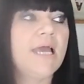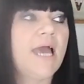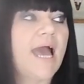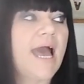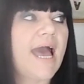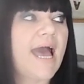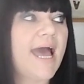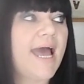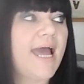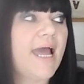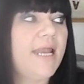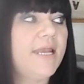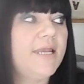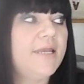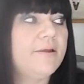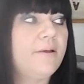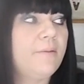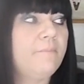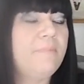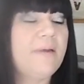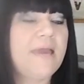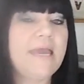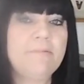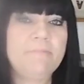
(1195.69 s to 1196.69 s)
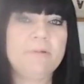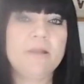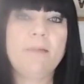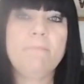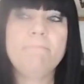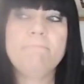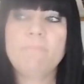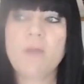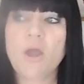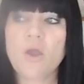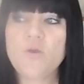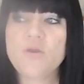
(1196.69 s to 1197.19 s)
And people are
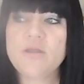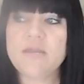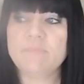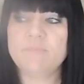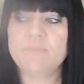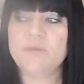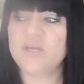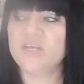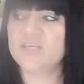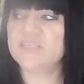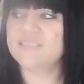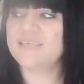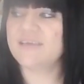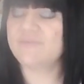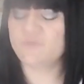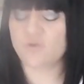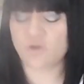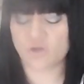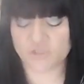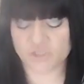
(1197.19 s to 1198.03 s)
moaning because they've got